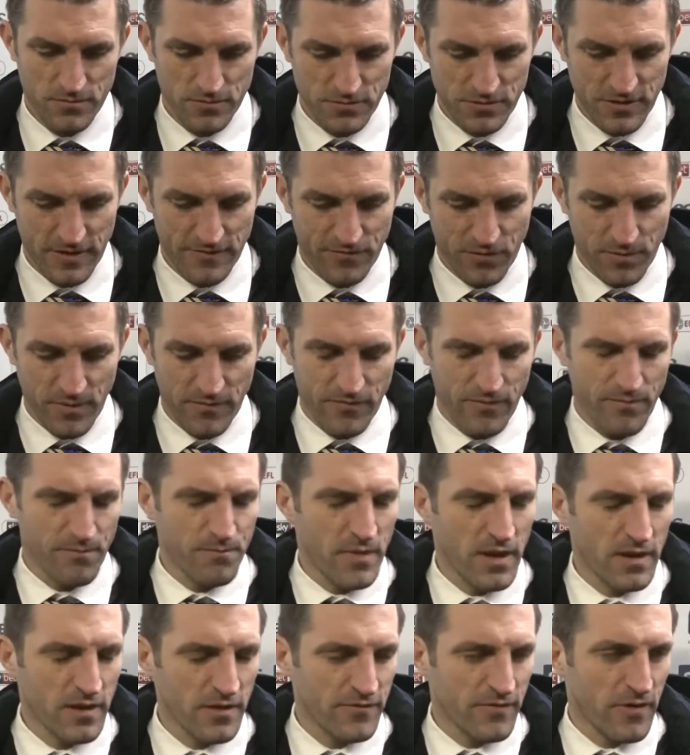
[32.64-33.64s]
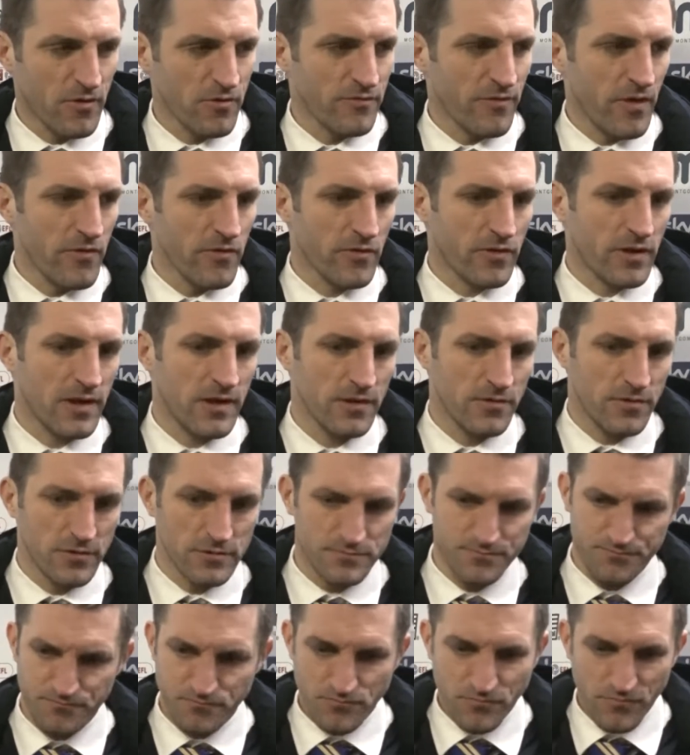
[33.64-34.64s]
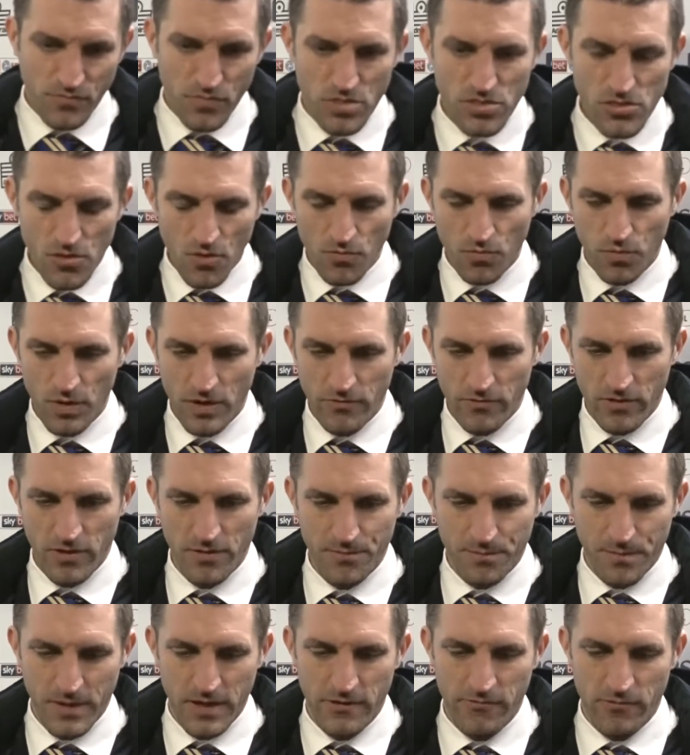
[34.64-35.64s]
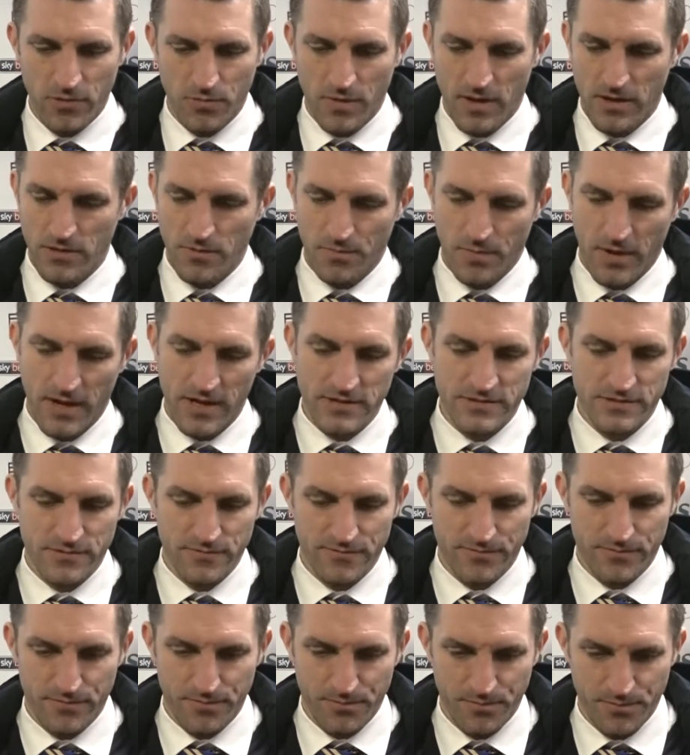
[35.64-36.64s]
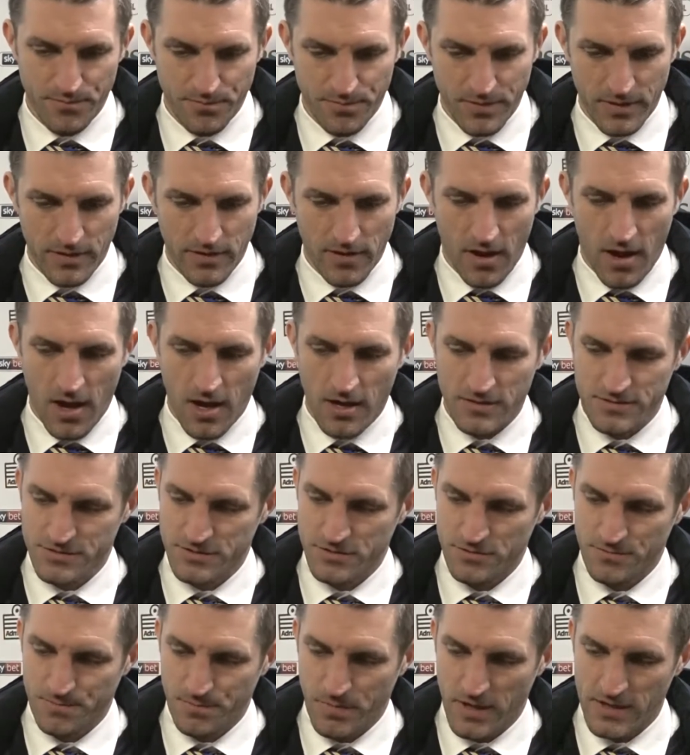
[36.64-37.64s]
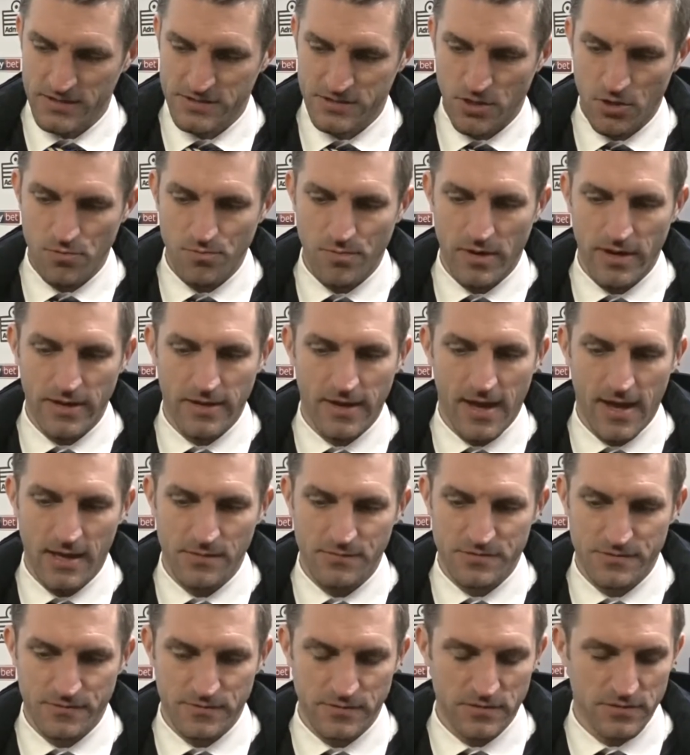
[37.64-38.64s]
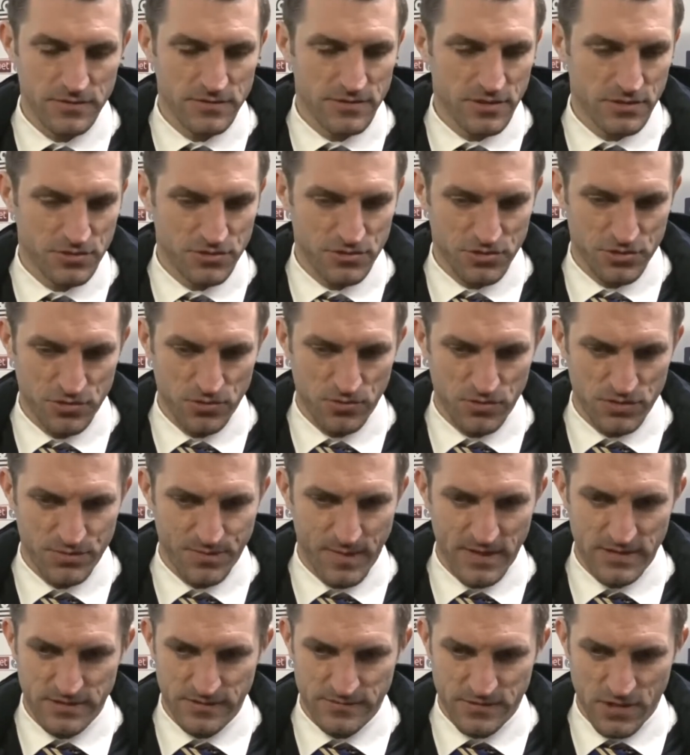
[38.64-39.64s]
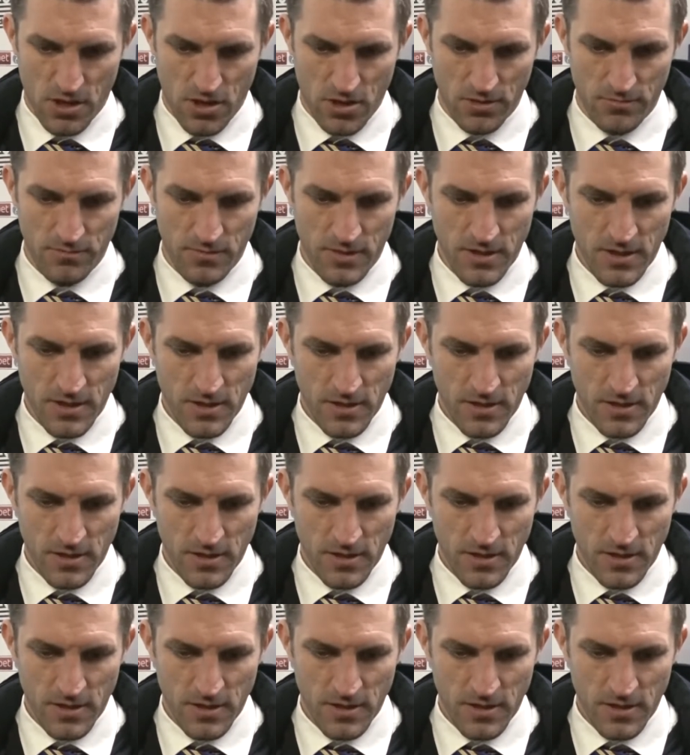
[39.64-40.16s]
you have to make it very, very clear that we're in a period where the players have been asked to play so many games in such a short space of time,